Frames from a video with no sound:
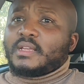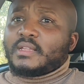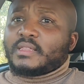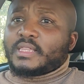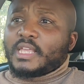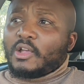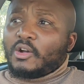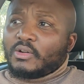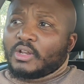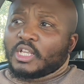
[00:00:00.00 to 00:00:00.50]

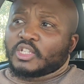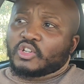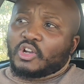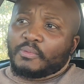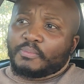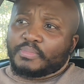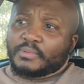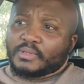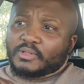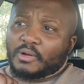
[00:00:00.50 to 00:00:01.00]
they always
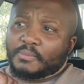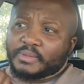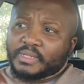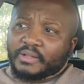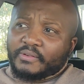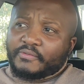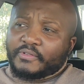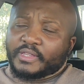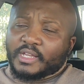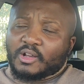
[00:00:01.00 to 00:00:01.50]

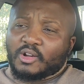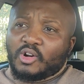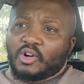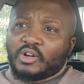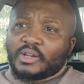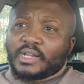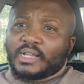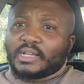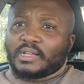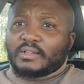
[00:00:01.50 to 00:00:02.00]
opting for the
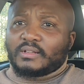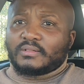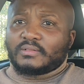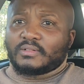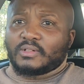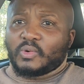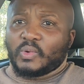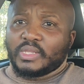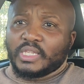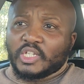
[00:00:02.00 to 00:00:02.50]
corner
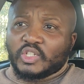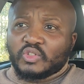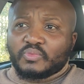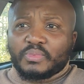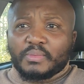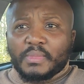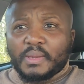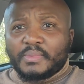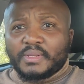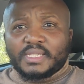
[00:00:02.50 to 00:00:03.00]
when they should
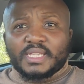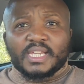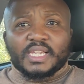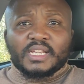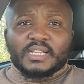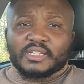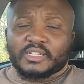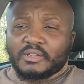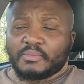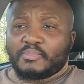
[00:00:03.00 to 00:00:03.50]
be maybe
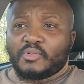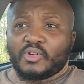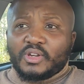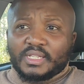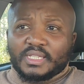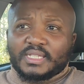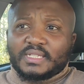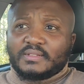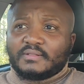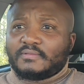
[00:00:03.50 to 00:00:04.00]
taking 3
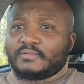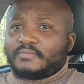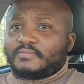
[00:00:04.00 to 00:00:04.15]
points.